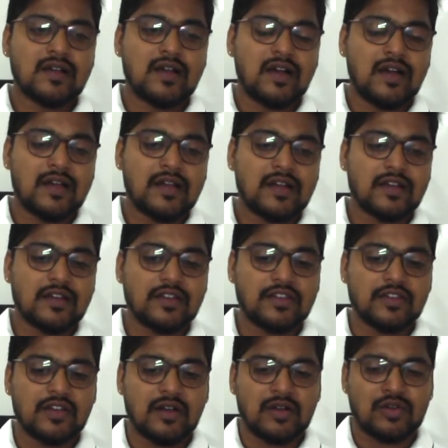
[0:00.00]
And
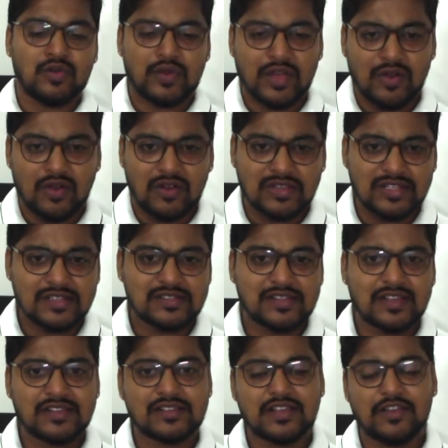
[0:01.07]
looking all these things,